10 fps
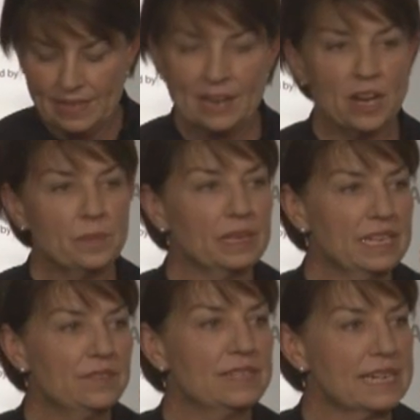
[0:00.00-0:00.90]
That, I
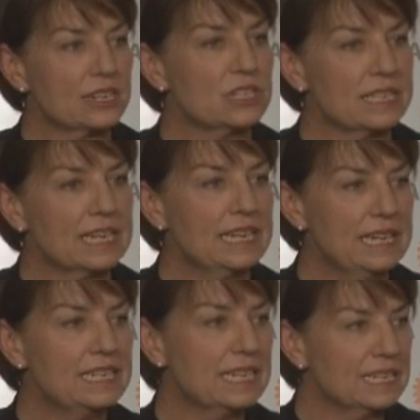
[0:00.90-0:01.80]
believe, is actually the
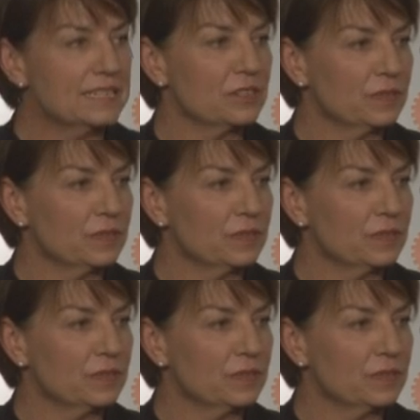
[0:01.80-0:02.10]
key test